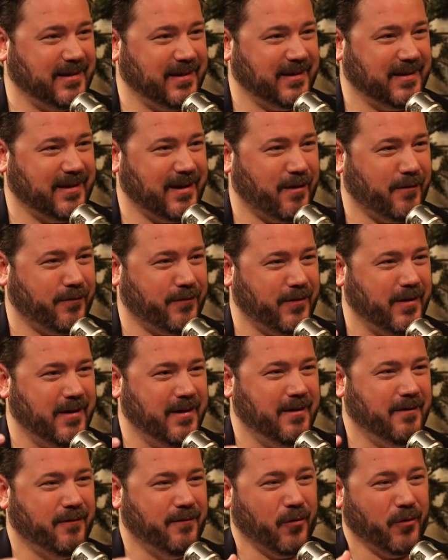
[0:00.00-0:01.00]
itself
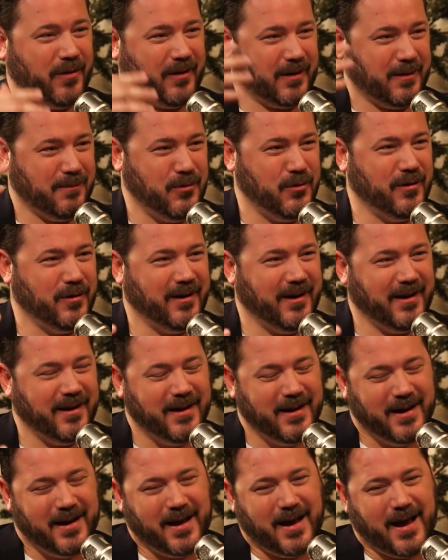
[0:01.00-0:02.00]
for the community,
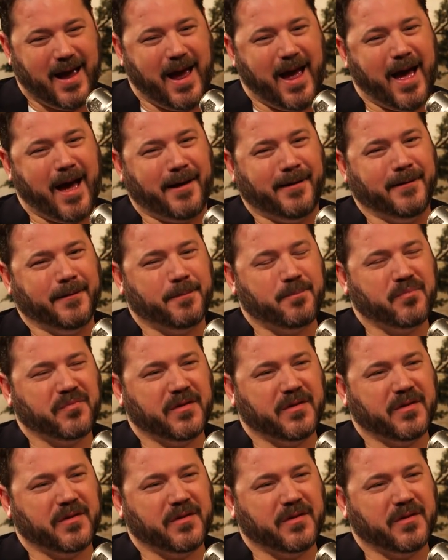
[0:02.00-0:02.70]
and